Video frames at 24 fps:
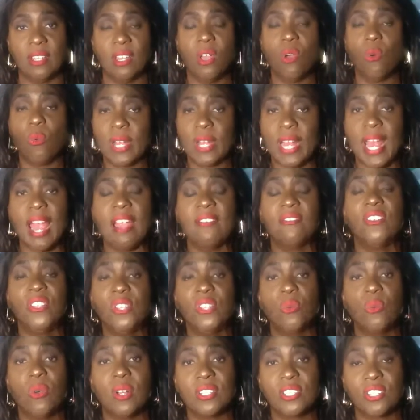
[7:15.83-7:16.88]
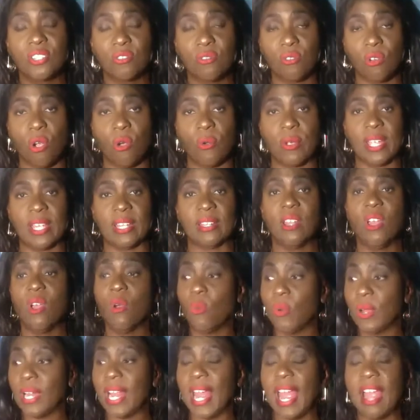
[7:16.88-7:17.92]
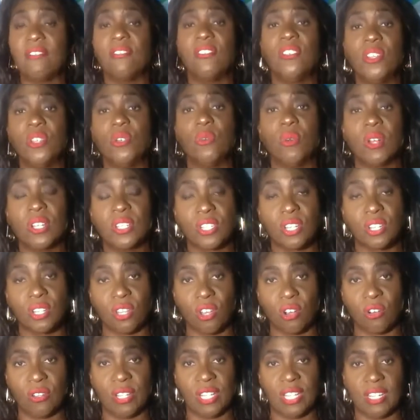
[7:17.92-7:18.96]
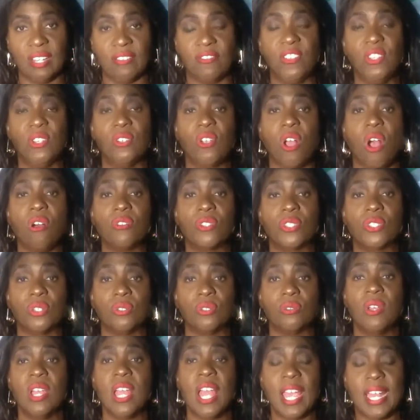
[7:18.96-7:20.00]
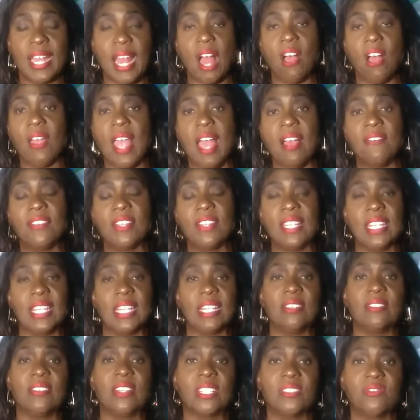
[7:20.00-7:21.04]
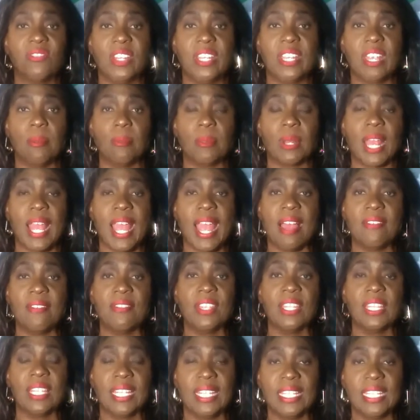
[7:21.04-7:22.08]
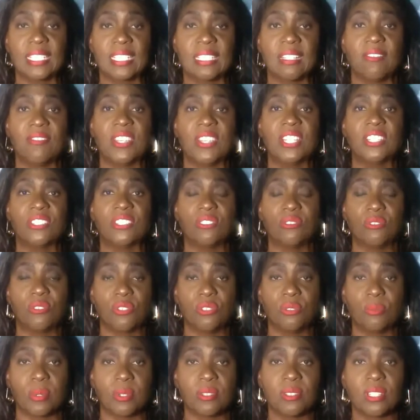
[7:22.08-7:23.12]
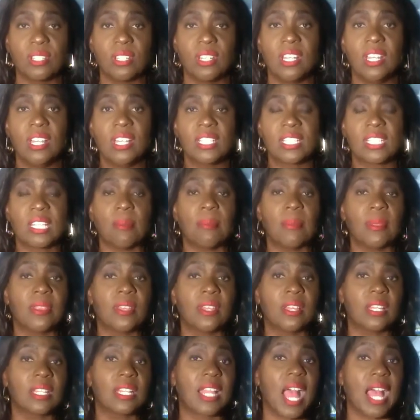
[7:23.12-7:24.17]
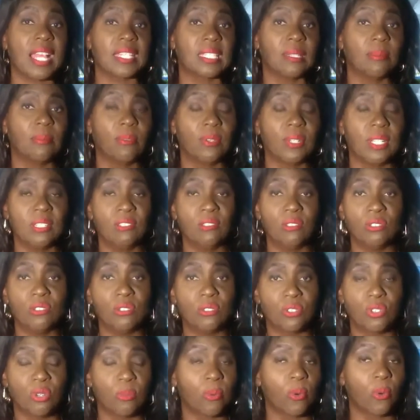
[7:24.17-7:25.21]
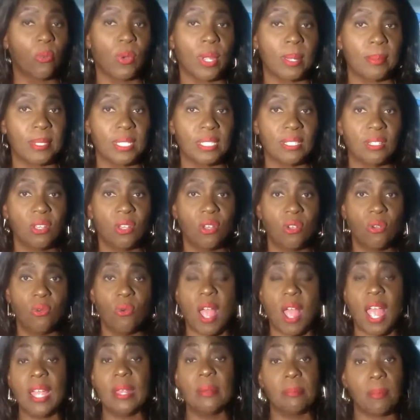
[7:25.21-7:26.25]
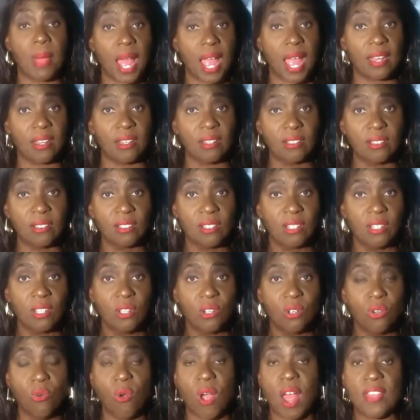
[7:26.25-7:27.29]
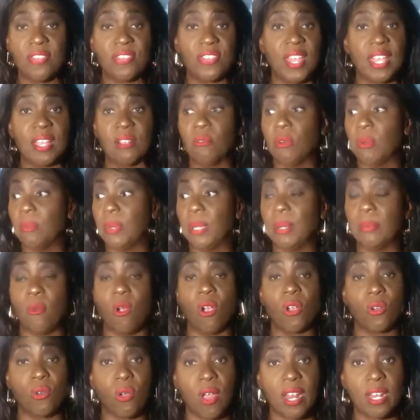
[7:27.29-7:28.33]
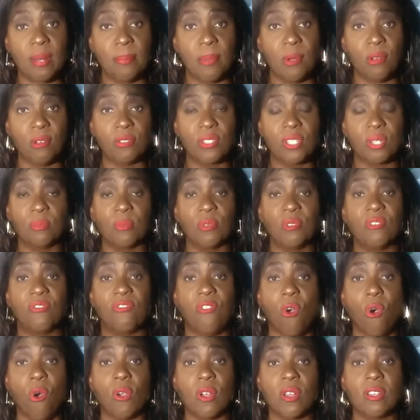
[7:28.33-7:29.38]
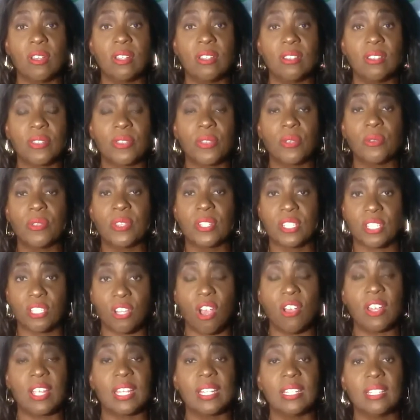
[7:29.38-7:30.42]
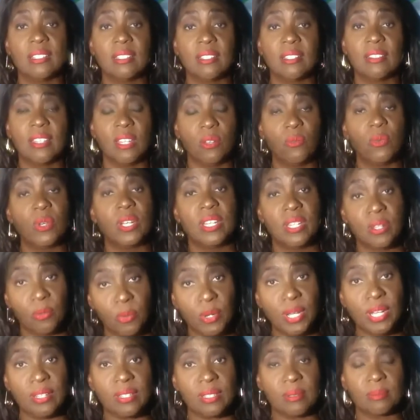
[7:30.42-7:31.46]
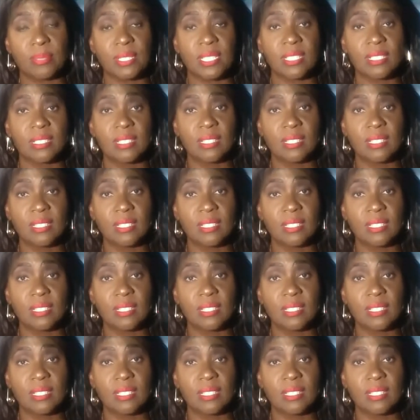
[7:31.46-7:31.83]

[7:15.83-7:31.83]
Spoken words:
whatever you want to grow in, whatever you want to learn in. If you go to, and I'll have at the end of this video, I'm going to have the links of these YouTubers, some of the gossip YouTuber women who I admire, who I think would be more credible to move forward through the circuit than Wendy Williams.